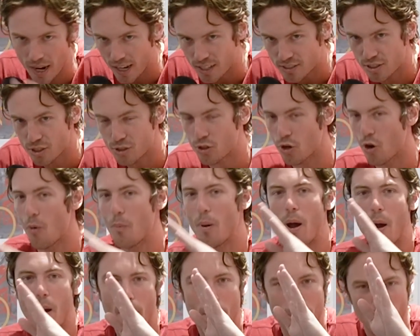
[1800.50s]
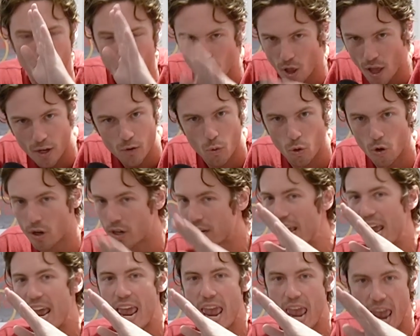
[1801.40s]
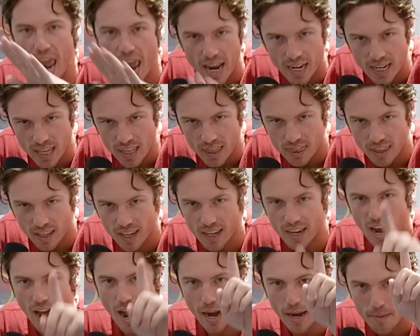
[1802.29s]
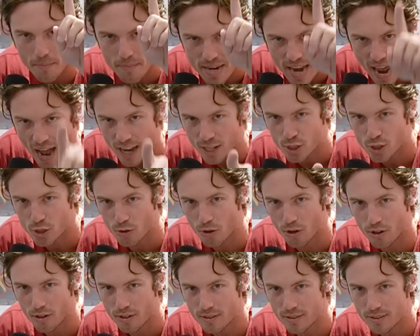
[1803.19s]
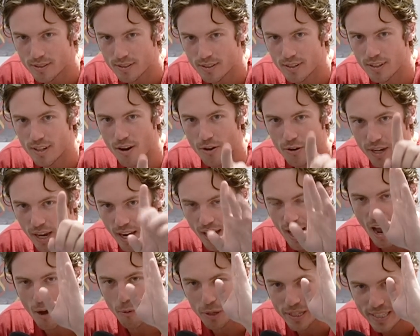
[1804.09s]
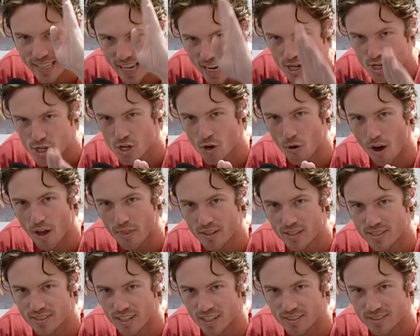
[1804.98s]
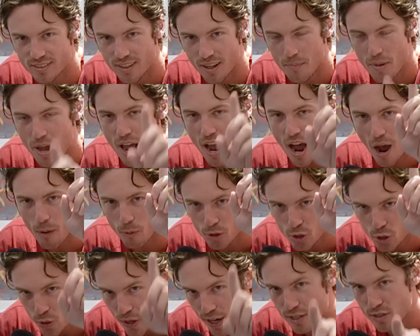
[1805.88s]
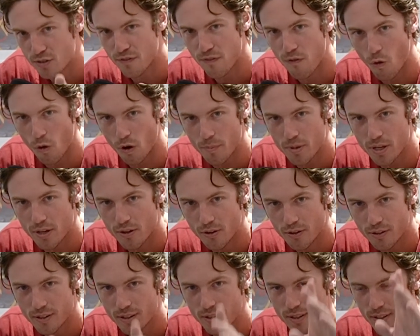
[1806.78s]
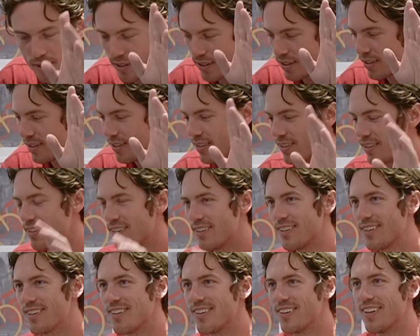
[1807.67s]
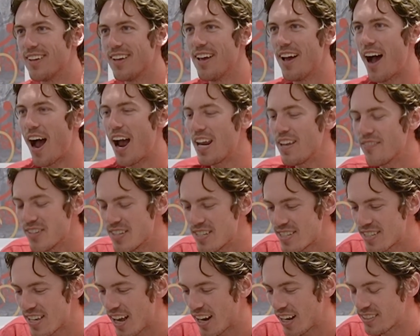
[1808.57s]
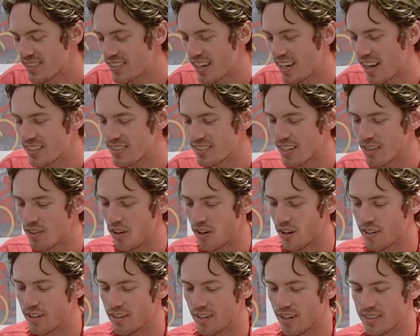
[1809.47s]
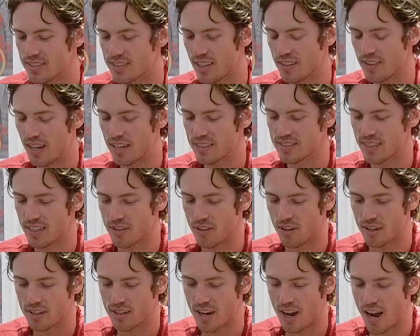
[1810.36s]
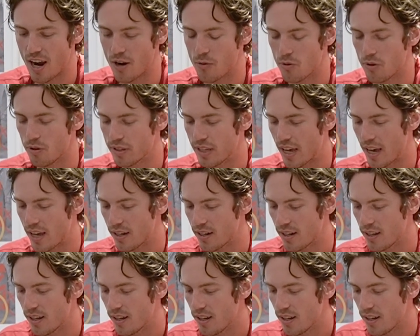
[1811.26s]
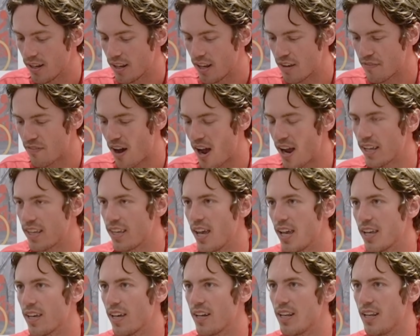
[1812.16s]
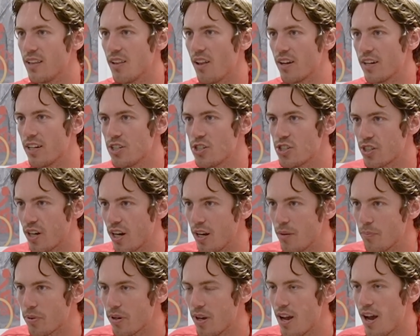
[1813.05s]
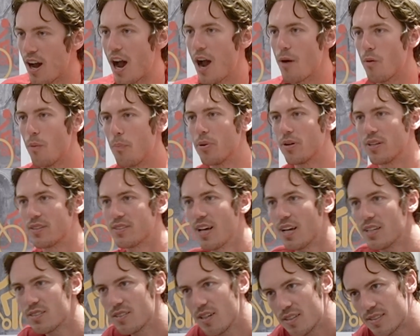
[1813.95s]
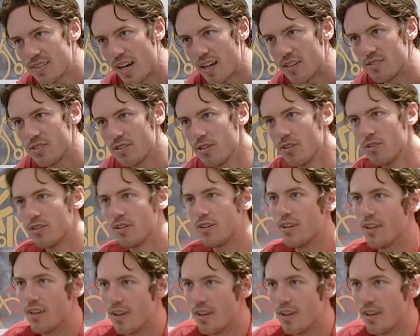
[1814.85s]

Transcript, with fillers: isotope, blood work, anything. I am natural. Okay. I will get you on the system. I will transform you. I even said, I said, I said, look, I said, I said, look, I will get, if I can't get Elon in shape, I will put a Tesla tattoo